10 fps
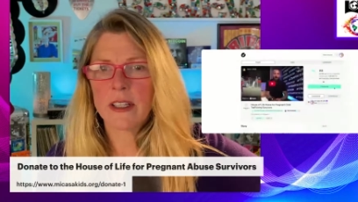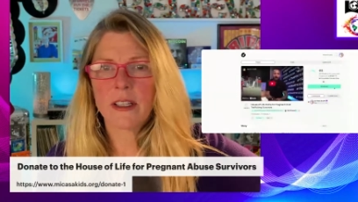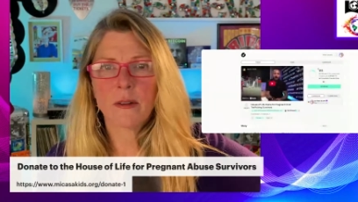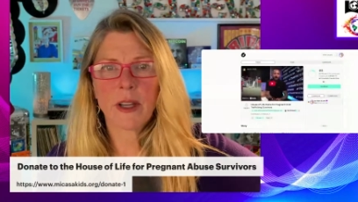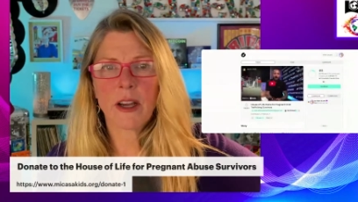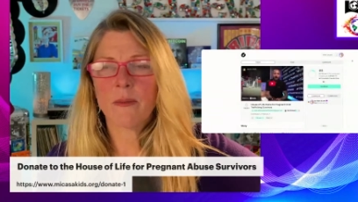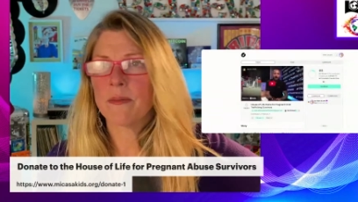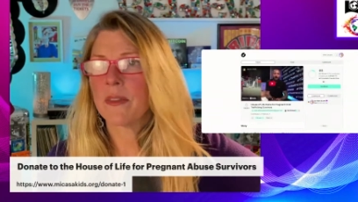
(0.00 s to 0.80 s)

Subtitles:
Here we go.